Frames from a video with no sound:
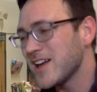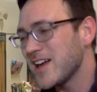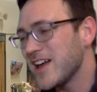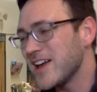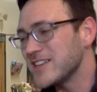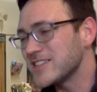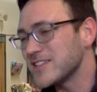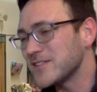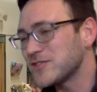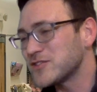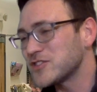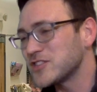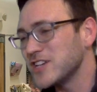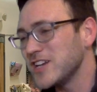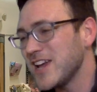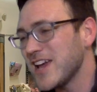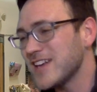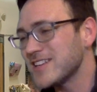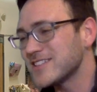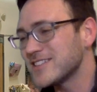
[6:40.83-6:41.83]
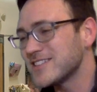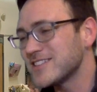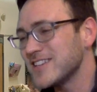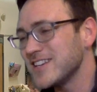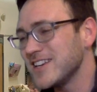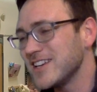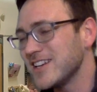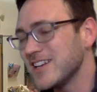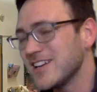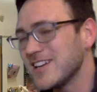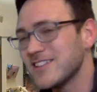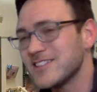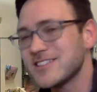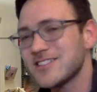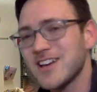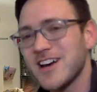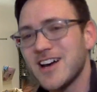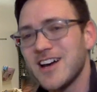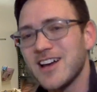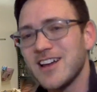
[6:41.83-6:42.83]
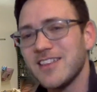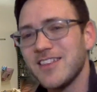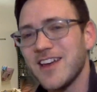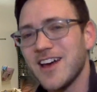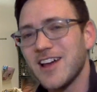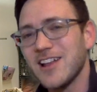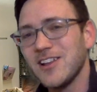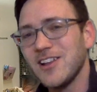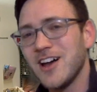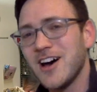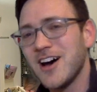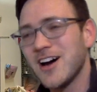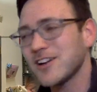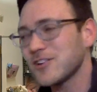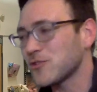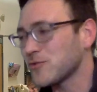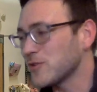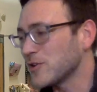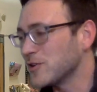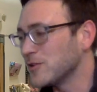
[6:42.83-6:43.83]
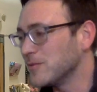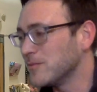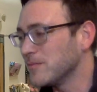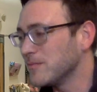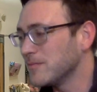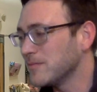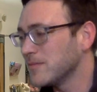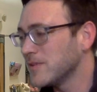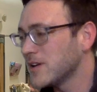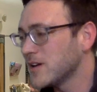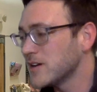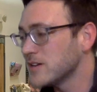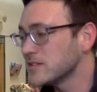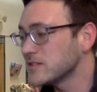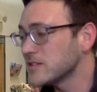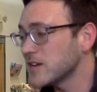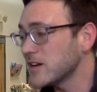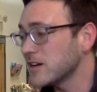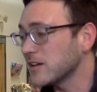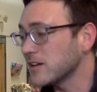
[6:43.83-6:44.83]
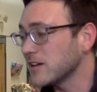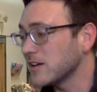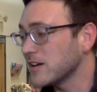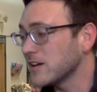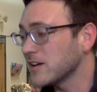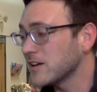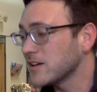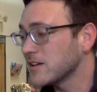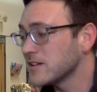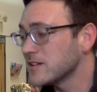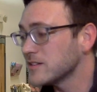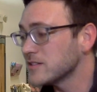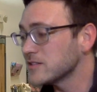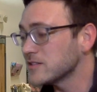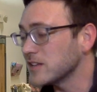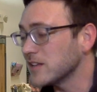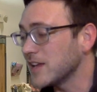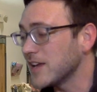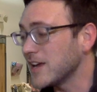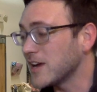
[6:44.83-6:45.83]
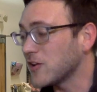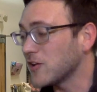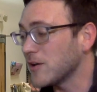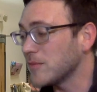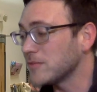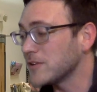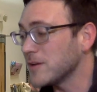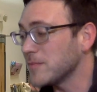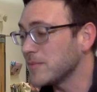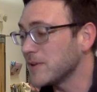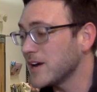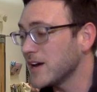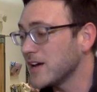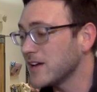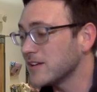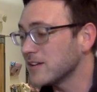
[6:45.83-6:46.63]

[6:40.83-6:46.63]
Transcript: as if she has seen inside that locked room. Suddenly, Soleil crept up behind